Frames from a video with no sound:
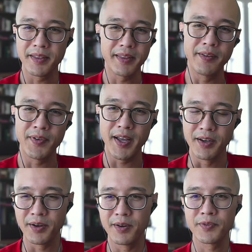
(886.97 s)
that I've had the
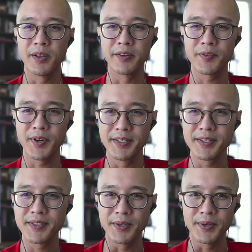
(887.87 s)
honor of calling friends.
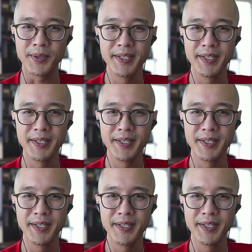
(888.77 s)
So